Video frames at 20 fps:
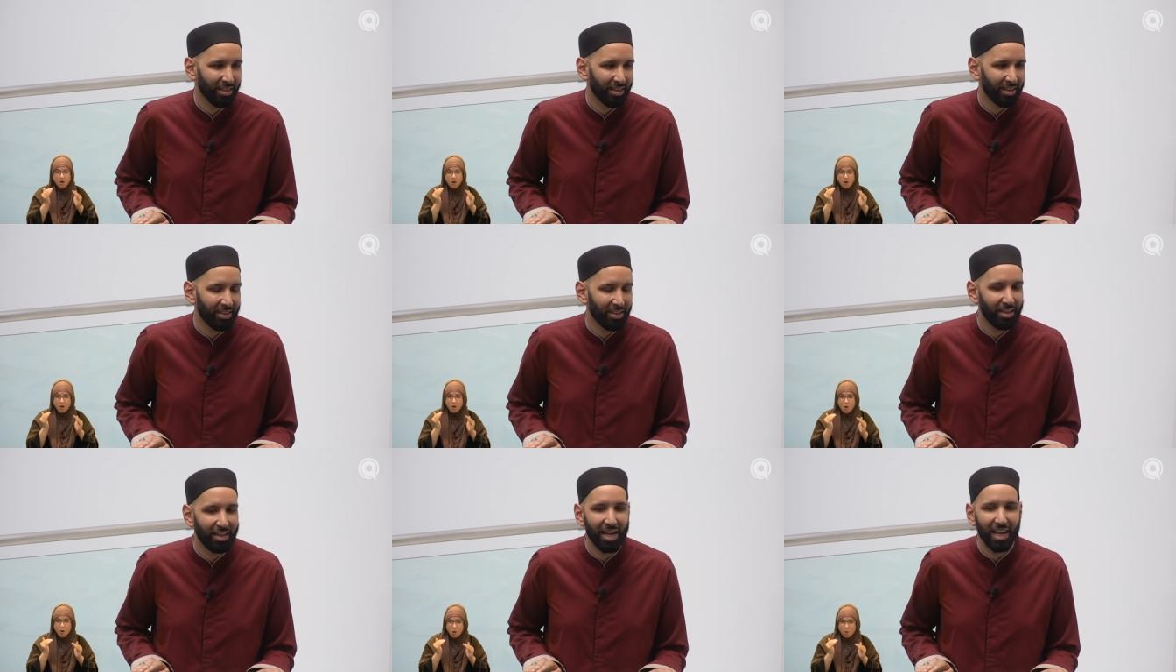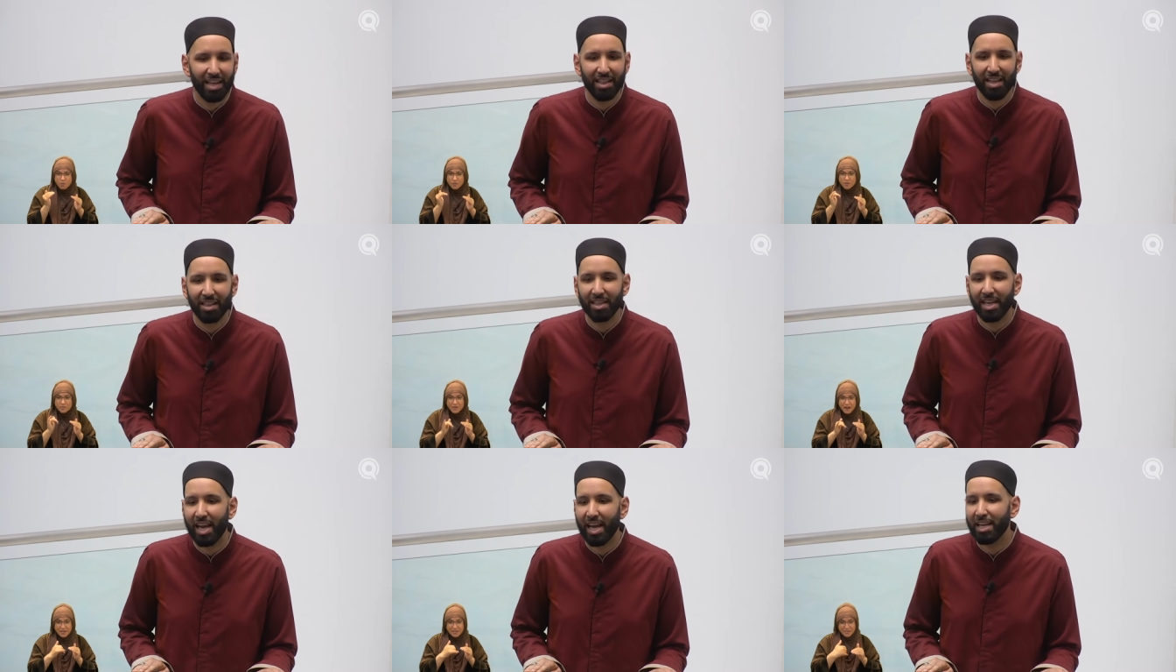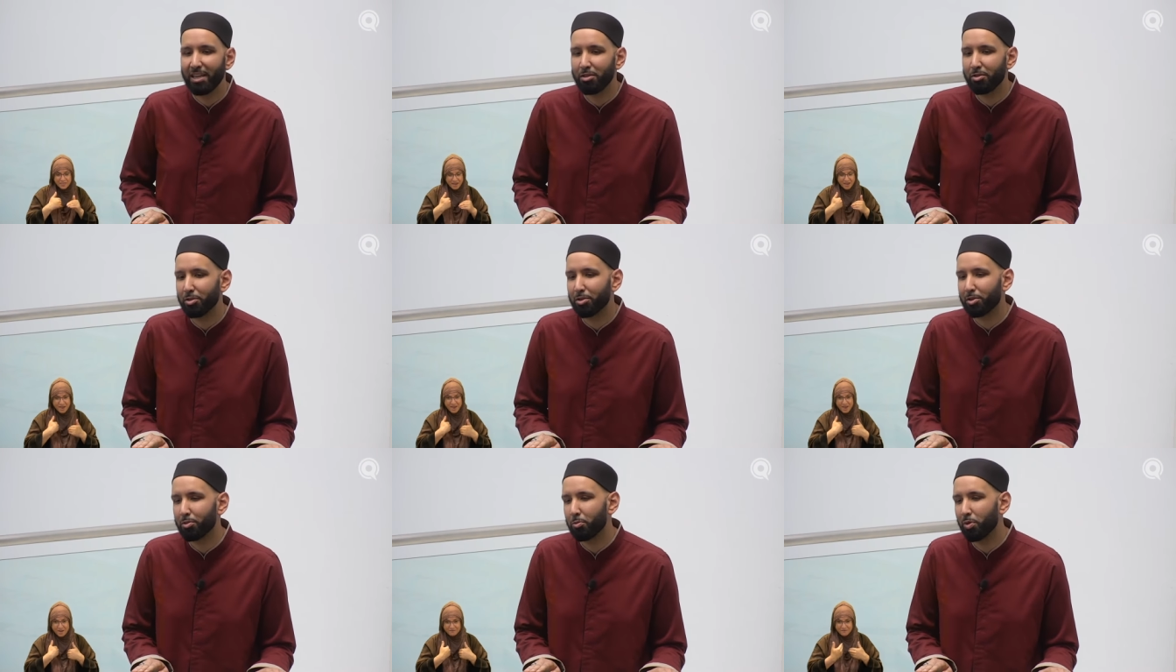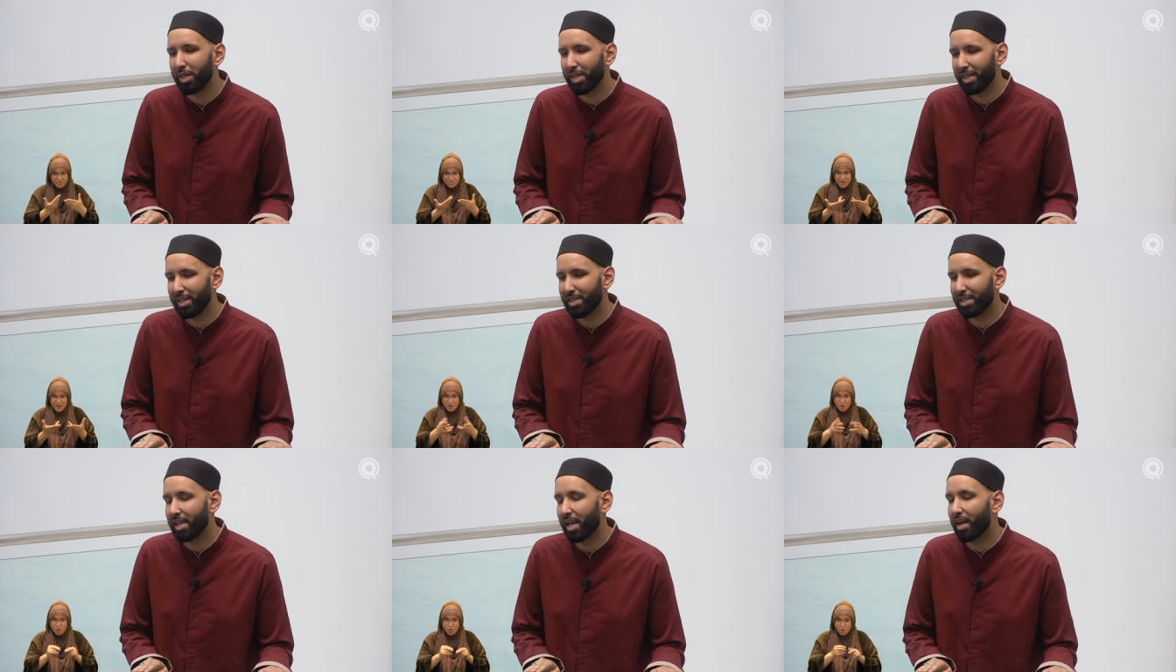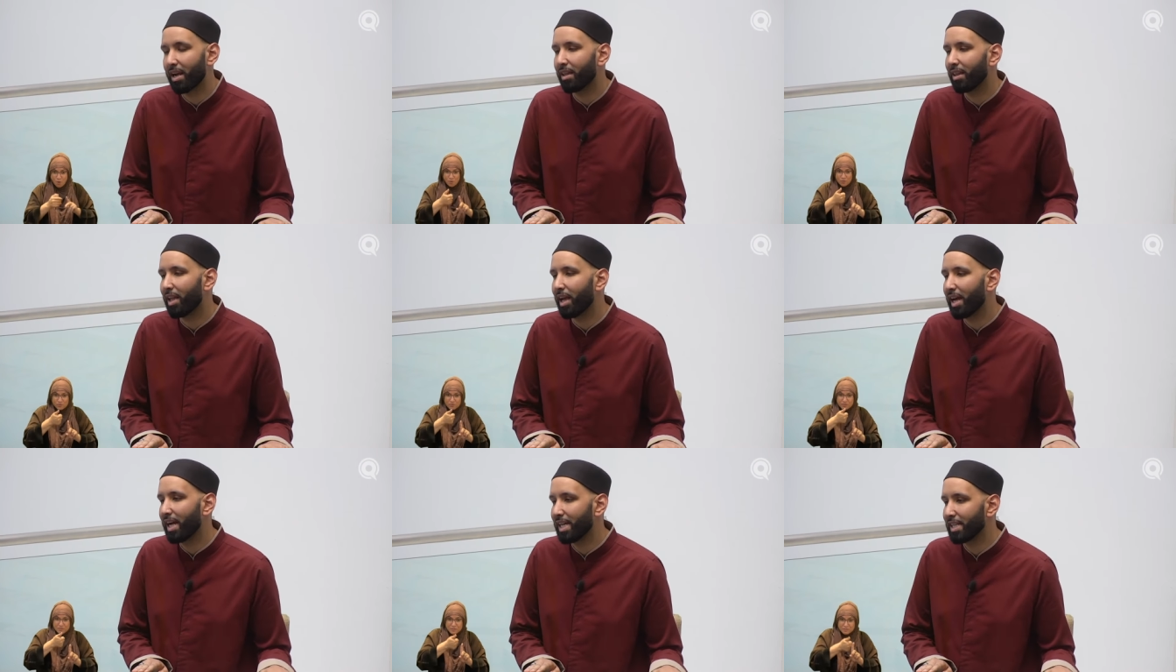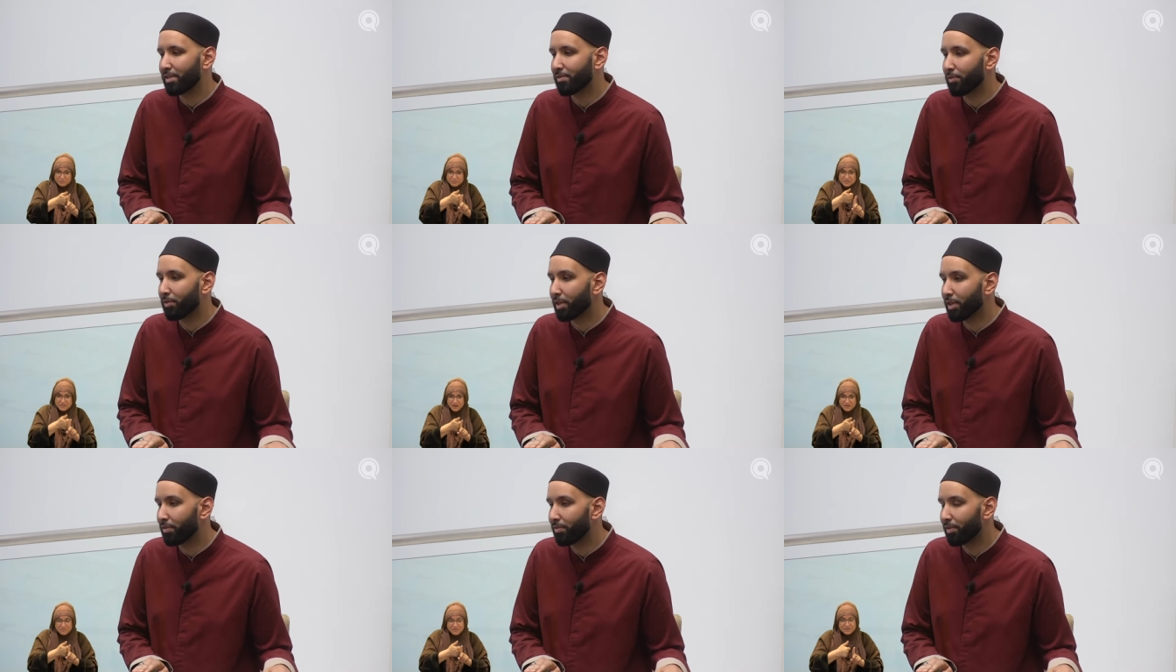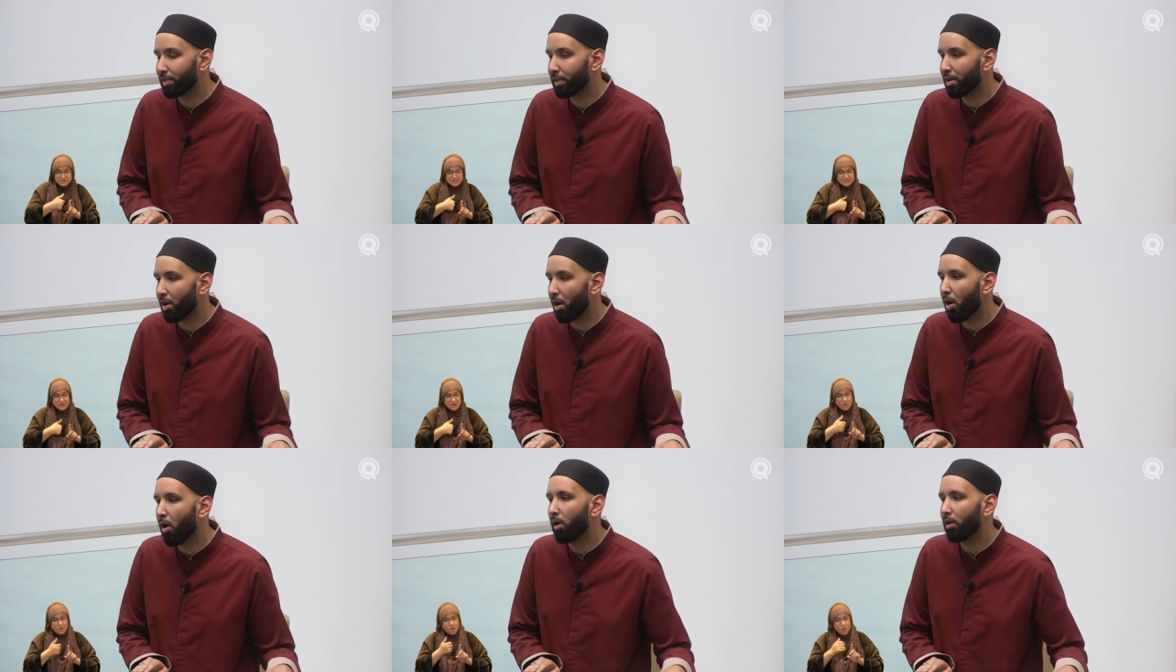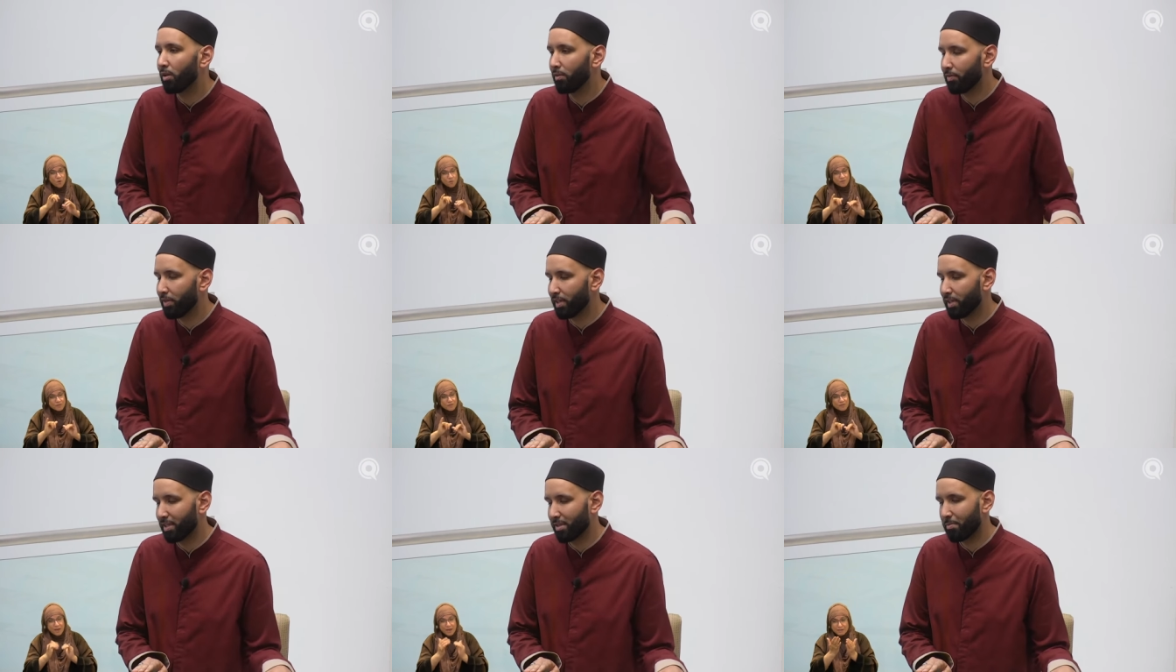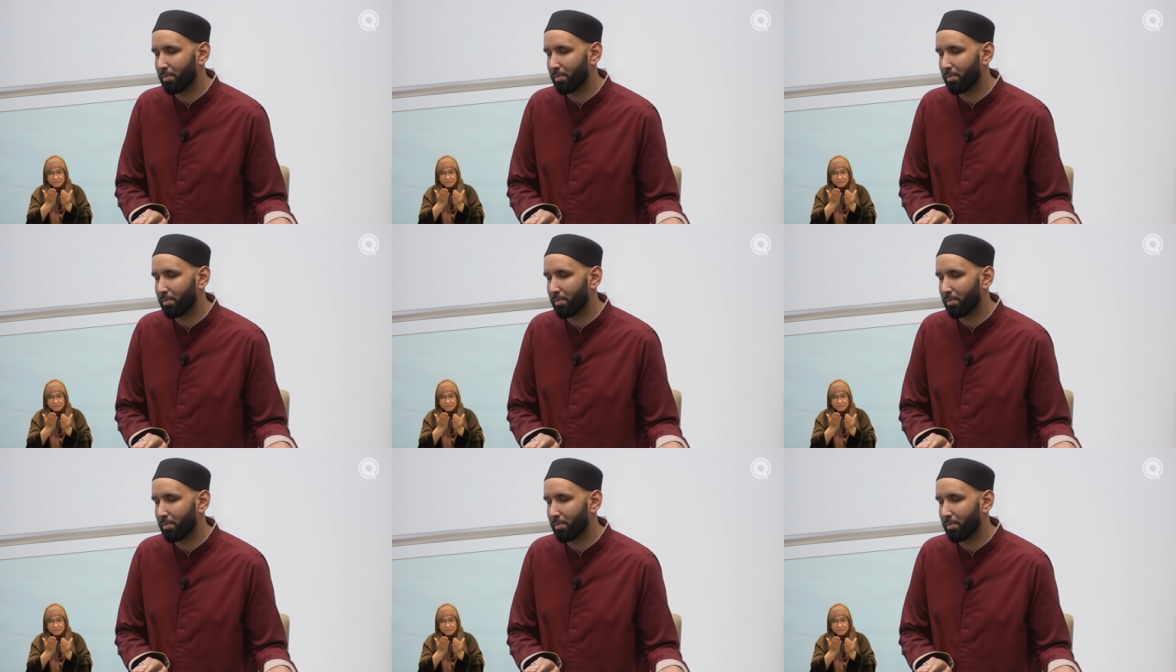The day that the angels witness that Allah has forgiven all of us,